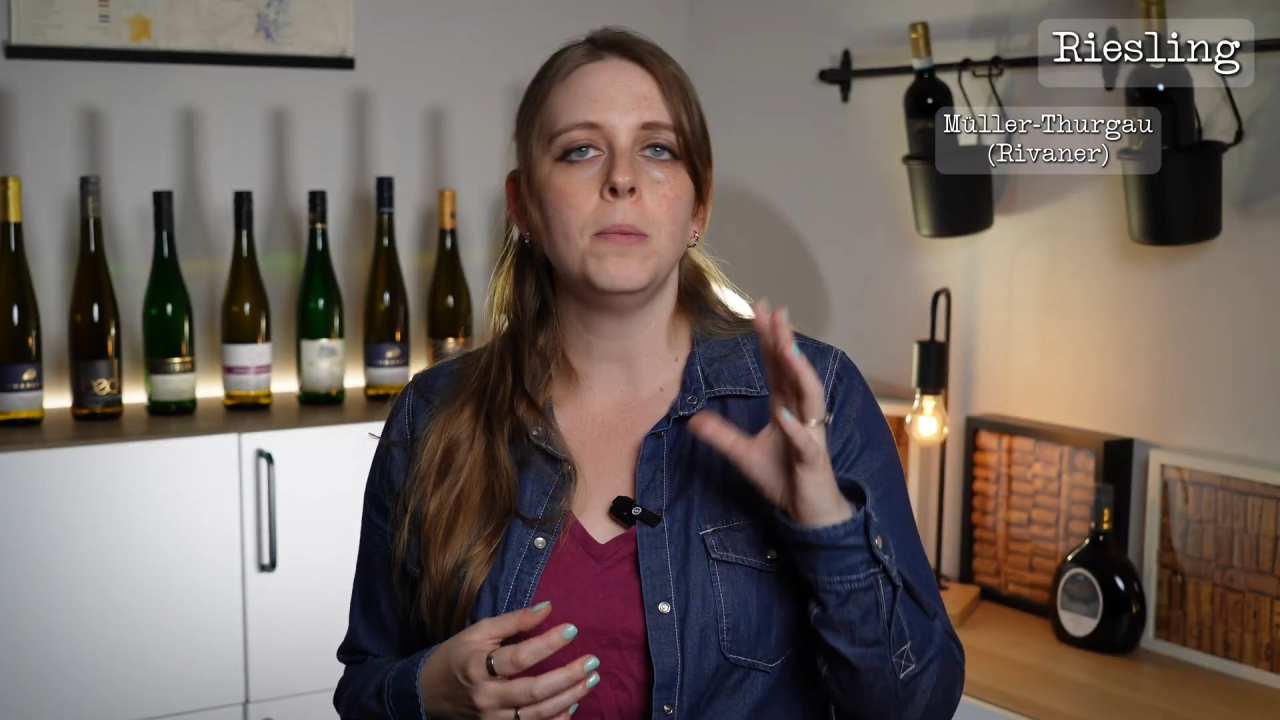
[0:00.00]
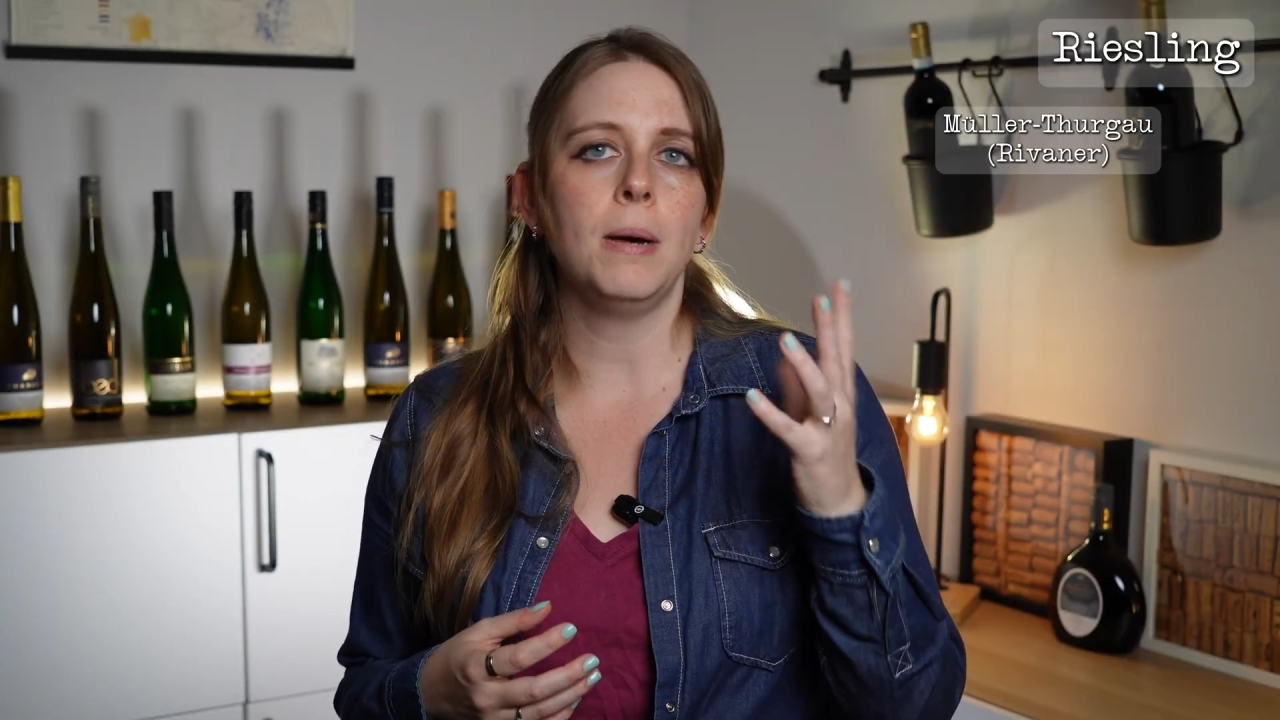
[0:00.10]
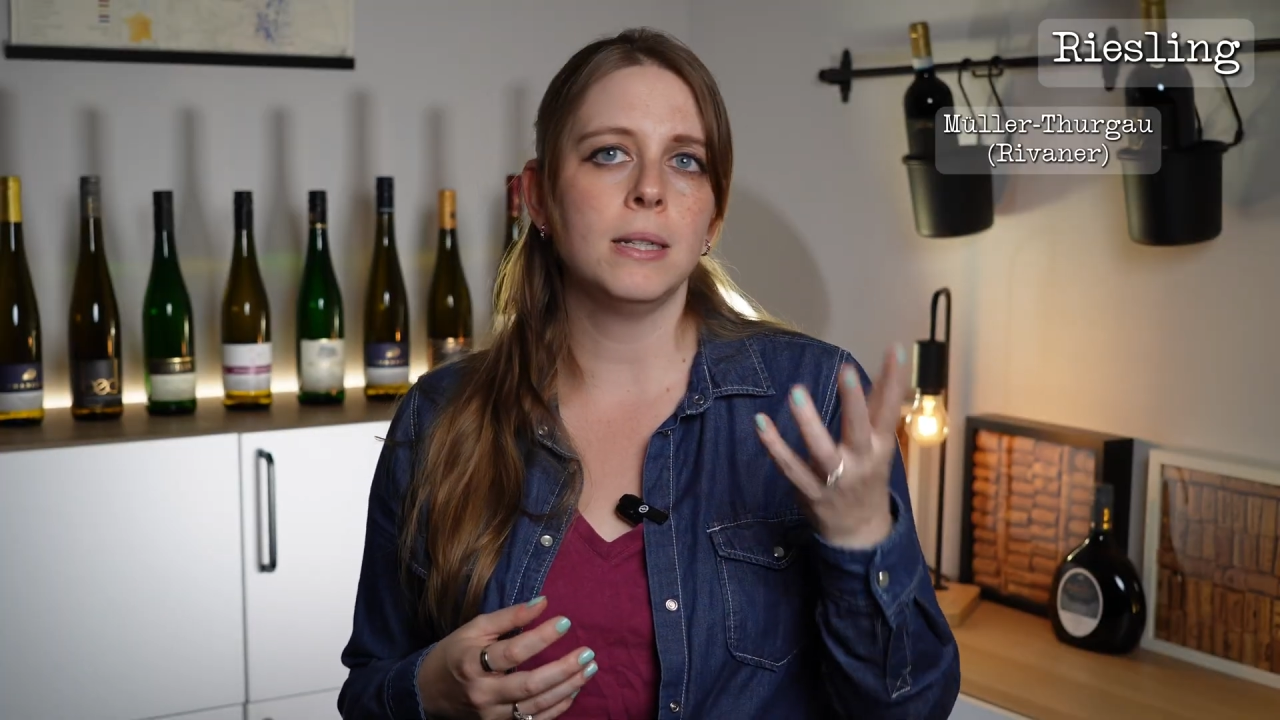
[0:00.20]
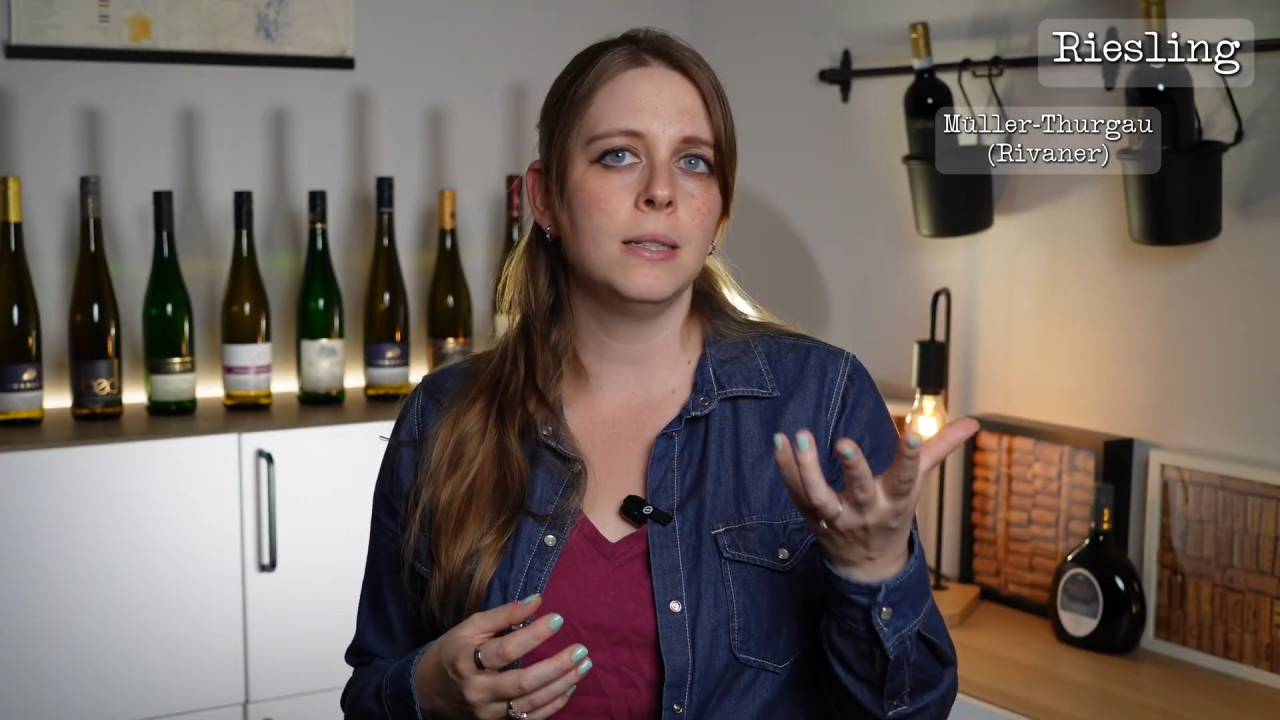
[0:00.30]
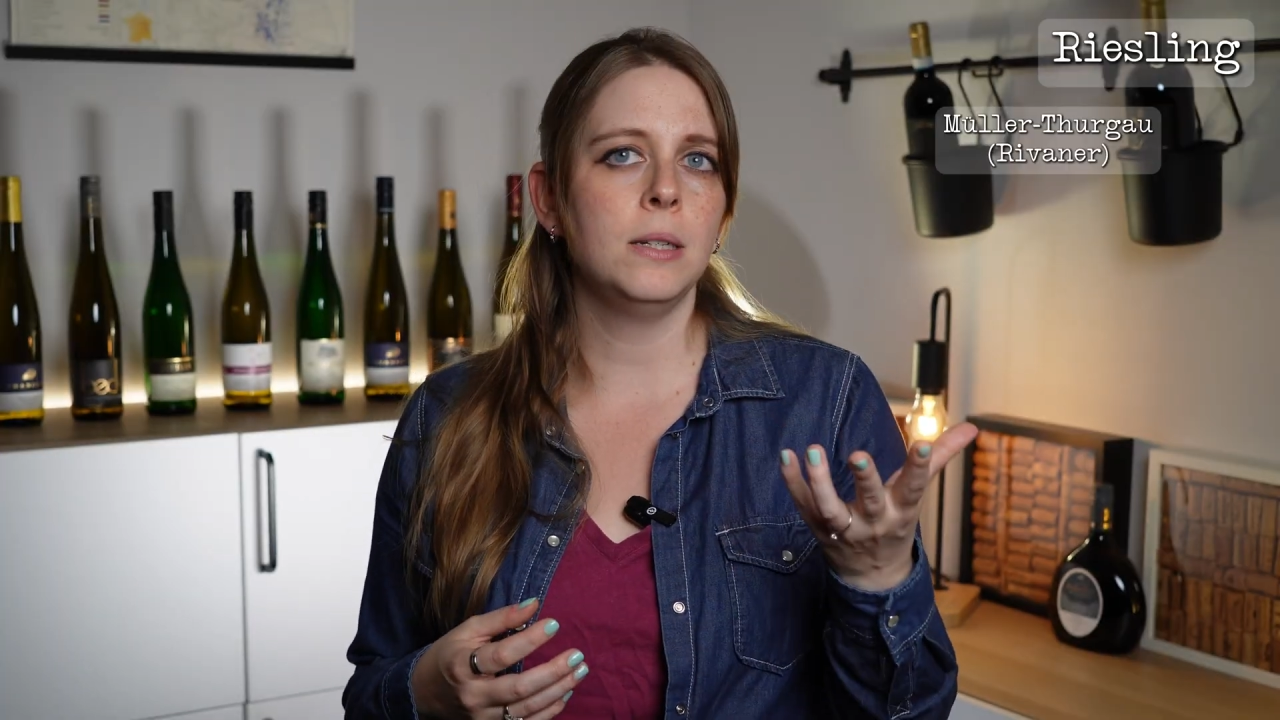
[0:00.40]

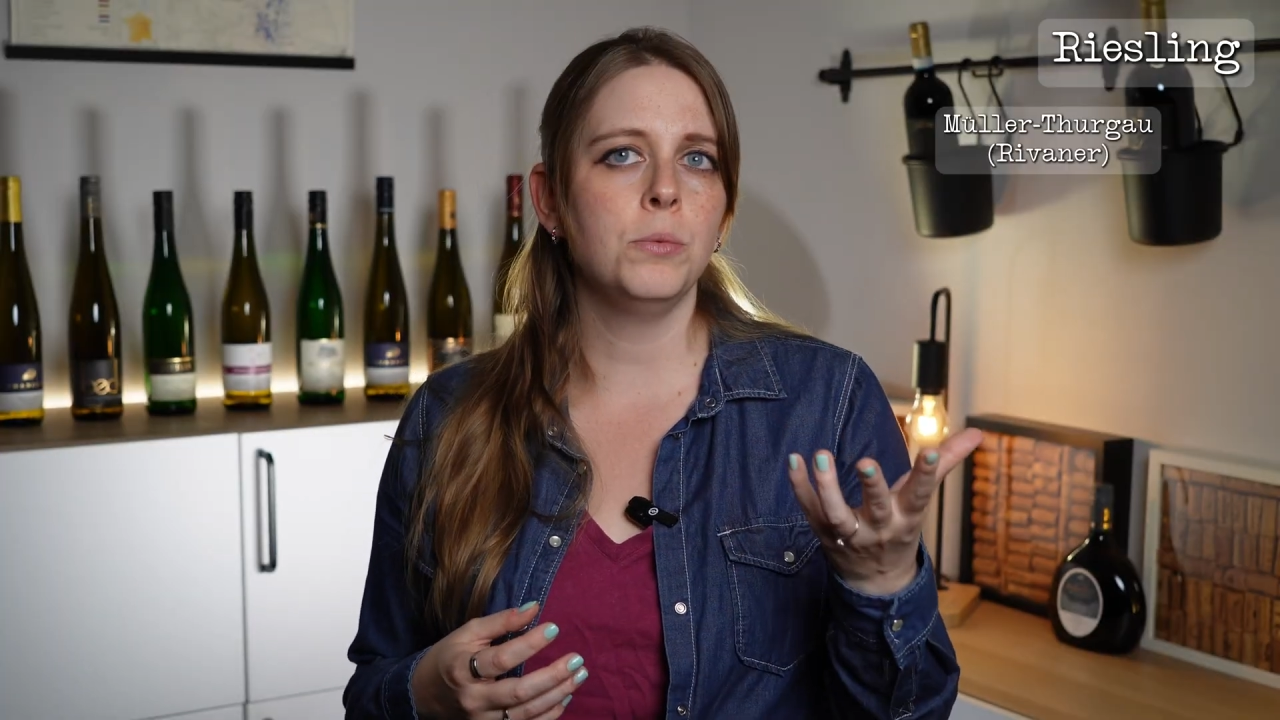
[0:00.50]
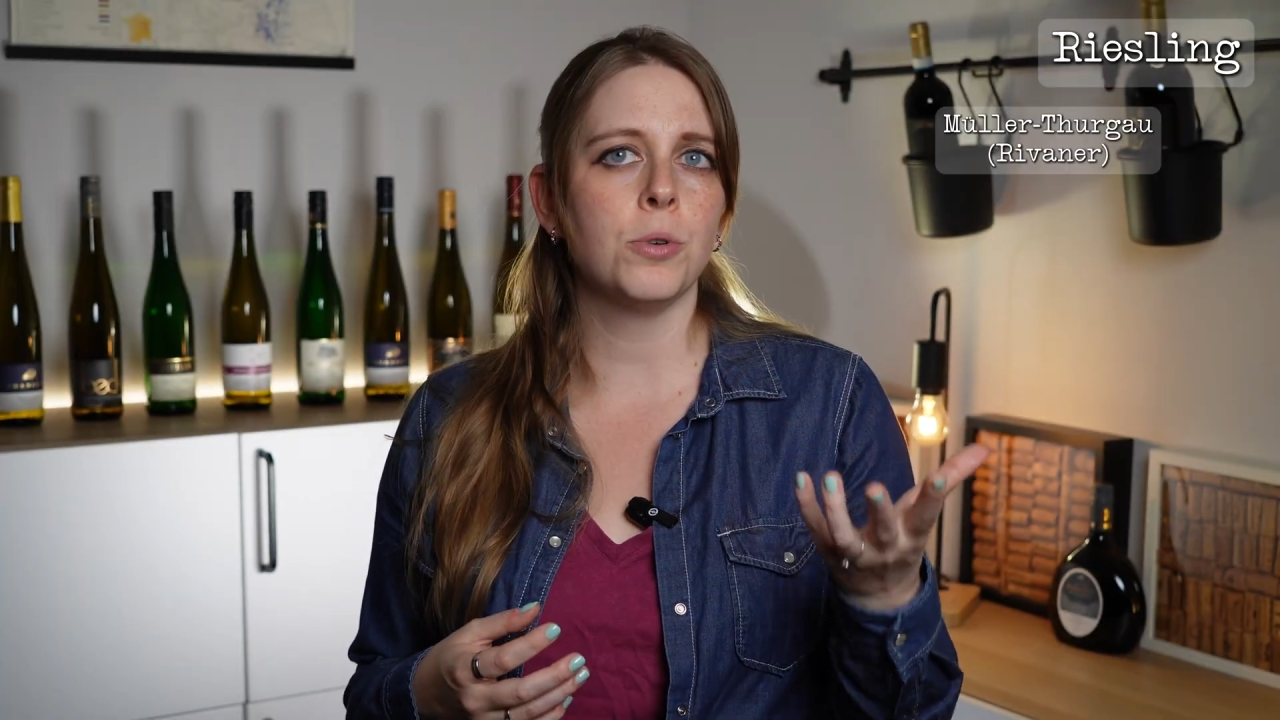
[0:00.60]
Madeleine